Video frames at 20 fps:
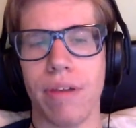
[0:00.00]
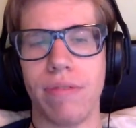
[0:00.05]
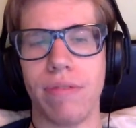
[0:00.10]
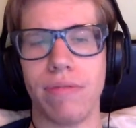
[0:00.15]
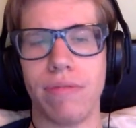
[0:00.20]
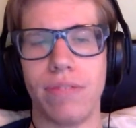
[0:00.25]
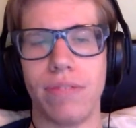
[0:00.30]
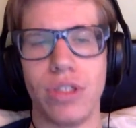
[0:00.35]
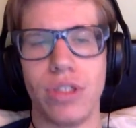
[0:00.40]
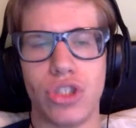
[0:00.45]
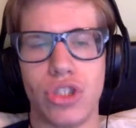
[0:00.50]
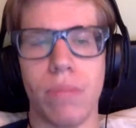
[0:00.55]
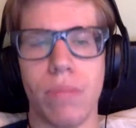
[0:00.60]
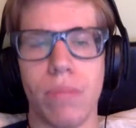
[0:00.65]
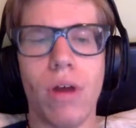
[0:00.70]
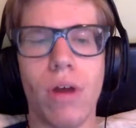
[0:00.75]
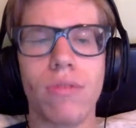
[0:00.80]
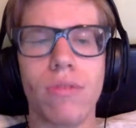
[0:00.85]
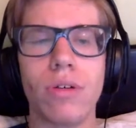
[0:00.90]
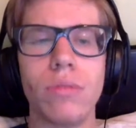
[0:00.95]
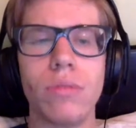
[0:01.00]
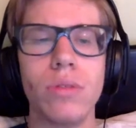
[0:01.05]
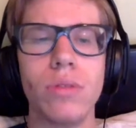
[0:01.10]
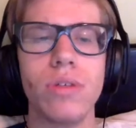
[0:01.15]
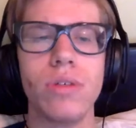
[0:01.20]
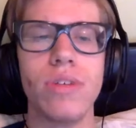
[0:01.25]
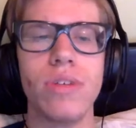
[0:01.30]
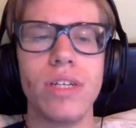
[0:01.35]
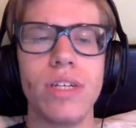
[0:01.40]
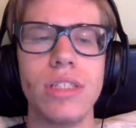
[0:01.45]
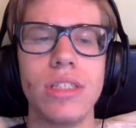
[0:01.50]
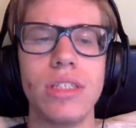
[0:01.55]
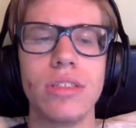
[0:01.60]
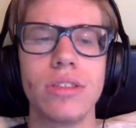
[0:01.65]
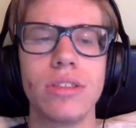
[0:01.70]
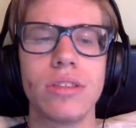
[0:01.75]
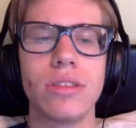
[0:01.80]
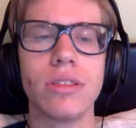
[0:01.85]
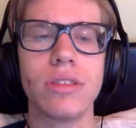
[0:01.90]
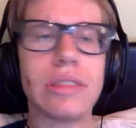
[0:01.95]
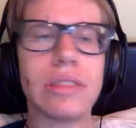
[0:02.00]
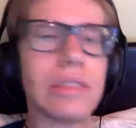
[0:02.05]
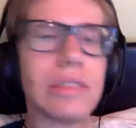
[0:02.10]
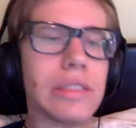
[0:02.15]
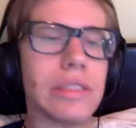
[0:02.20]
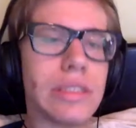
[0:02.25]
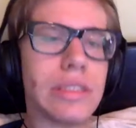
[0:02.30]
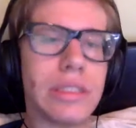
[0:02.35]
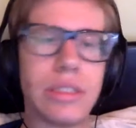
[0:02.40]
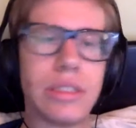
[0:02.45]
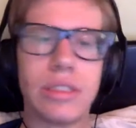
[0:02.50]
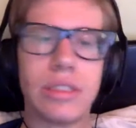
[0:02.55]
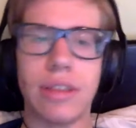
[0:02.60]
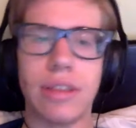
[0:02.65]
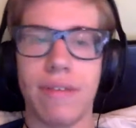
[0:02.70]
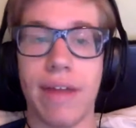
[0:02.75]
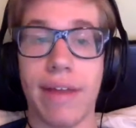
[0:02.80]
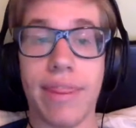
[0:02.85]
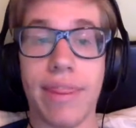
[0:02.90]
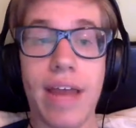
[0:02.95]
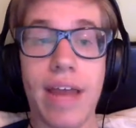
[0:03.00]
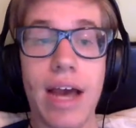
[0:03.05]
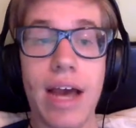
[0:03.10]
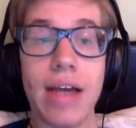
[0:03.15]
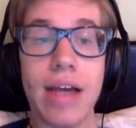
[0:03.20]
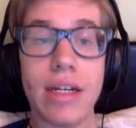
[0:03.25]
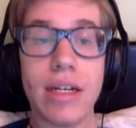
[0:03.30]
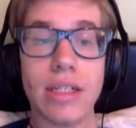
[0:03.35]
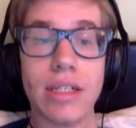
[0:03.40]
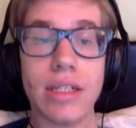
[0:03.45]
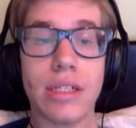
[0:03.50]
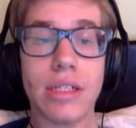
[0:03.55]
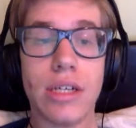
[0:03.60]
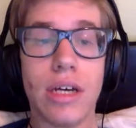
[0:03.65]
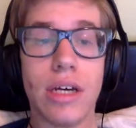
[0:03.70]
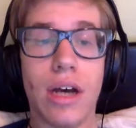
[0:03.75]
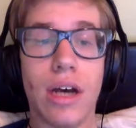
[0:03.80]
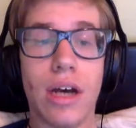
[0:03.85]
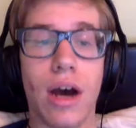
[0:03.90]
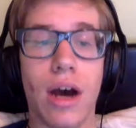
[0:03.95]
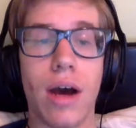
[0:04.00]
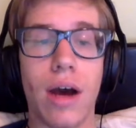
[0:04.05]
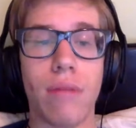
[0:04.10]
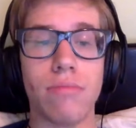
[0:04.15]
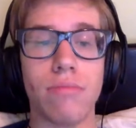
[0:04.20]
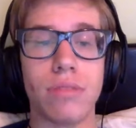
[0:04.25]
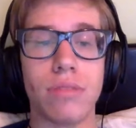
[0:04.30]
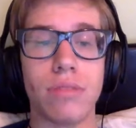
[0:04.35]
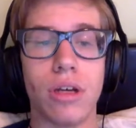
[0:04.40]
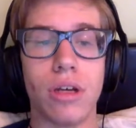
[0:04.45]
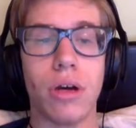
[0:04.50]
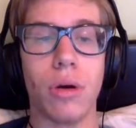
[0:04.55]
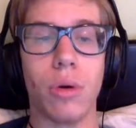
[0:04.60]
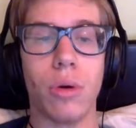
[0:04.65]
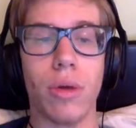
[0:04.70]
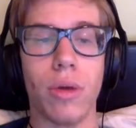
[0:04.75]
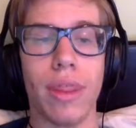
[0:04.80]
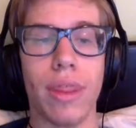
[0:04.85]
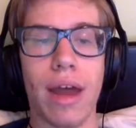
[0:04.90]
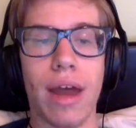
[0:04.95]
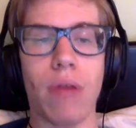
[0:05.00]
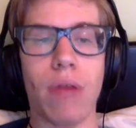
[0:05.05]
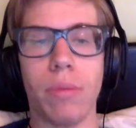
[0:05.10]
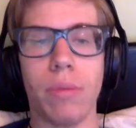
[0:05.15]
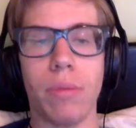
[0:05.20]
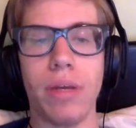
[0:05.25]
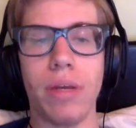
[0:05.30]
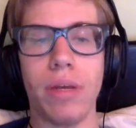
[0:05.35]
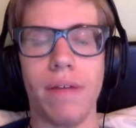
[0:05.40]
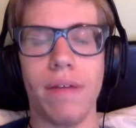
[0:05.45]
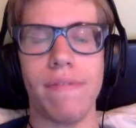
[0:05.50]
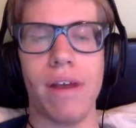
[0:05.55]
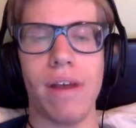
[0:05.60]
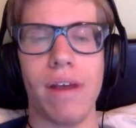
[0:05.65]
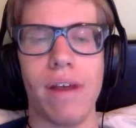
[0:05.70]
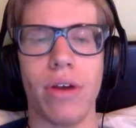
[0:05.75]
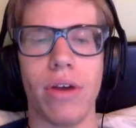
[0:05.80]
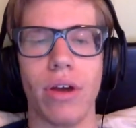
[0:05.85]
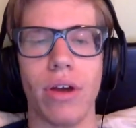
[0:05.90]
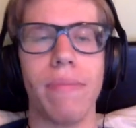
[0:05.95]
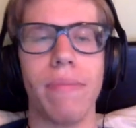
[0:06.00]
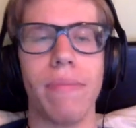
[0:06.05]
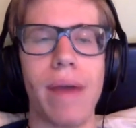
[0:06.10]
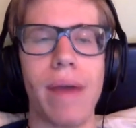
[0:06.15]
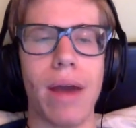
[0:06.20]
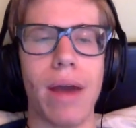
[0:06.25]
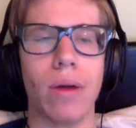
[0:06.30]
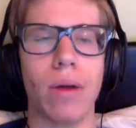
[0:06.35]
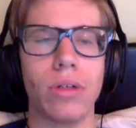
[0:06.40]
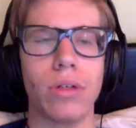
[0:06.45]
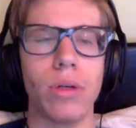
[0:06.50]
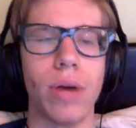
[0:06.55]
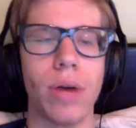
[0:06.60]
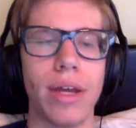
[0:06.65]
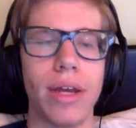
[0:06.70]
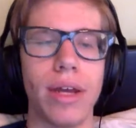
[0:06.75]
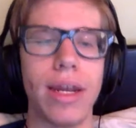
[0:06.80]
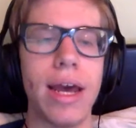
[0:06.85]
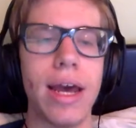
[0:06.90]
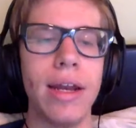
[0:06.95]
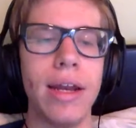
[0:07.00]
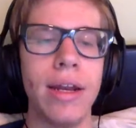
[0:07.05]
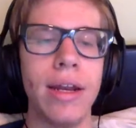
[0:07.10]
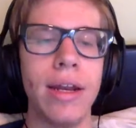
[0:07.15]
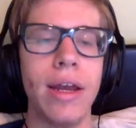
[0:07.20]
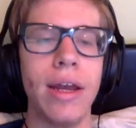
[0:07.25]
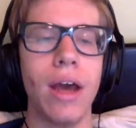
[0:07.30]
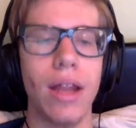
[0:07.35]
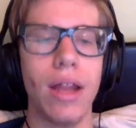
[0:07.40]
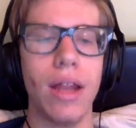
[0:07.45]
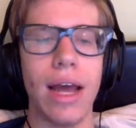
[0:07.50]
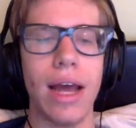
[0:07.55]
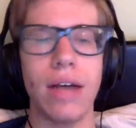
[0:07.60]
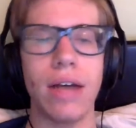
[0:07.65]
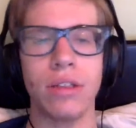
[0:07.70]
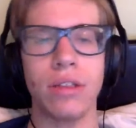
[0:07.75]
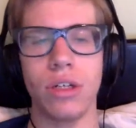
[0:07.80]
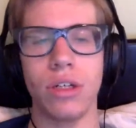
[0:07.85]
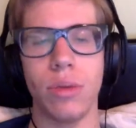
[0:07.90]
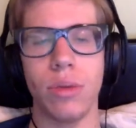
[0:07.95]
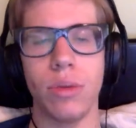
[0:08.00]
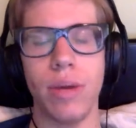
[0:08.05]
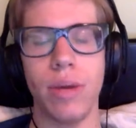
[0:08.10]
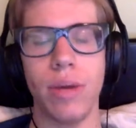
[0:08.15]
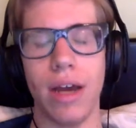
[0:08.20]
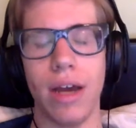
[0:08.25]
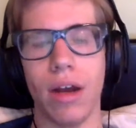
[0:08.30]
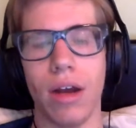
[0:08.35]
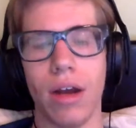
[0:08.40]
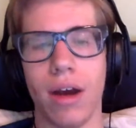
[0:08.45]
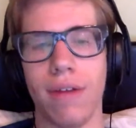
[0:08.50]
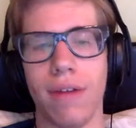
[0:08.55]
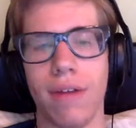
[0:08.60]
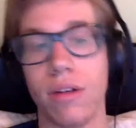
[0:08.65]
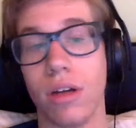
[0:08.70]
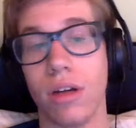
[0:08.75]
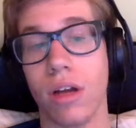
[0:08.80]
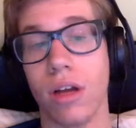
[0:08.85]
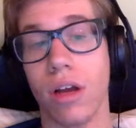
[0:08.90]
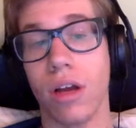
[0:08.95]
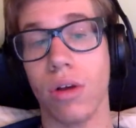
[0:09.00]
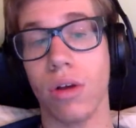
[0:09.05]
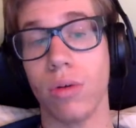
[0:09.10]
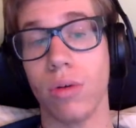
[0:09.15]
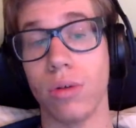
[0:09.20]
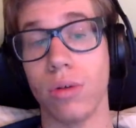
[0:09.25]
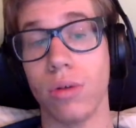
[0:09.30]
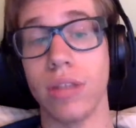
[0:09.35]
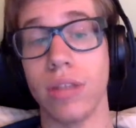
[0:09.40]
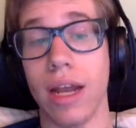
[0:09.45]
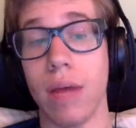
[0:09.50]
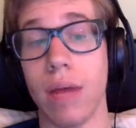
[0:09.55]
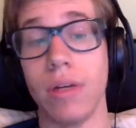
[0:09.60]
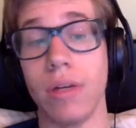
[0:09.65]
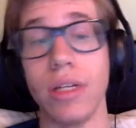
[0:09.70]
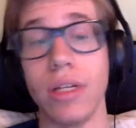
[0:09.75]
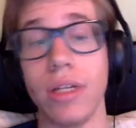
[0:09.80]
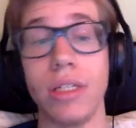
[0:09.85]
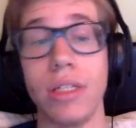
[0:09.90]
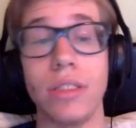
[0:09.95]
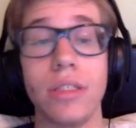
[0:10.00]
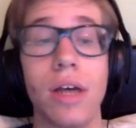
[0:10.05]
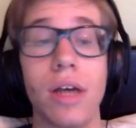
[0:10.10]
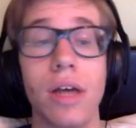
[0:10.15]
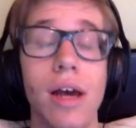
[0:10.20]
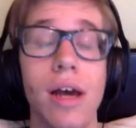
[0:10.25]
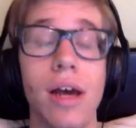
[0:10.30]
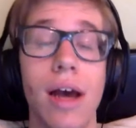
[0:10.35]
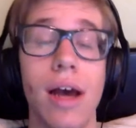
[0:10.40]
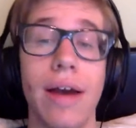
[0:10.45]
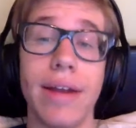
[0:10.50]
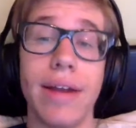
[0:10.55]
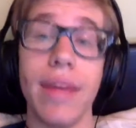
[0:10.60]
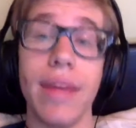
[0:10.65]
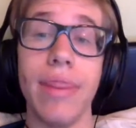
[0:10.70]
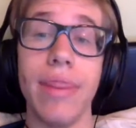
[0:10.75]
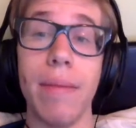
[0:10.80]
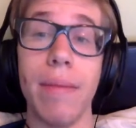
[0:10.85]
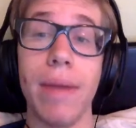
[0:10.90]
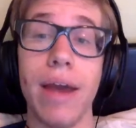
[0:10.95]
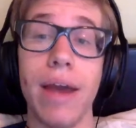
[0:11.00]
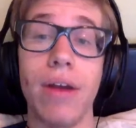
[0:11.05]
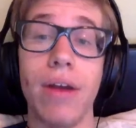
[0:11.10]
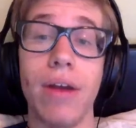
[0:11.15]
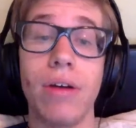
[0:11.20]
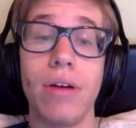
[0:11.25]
future Marvel movie, stuff like that. So that will be a very good panel to attend. Last year, we had a lot of cool celebrities, attend that panel,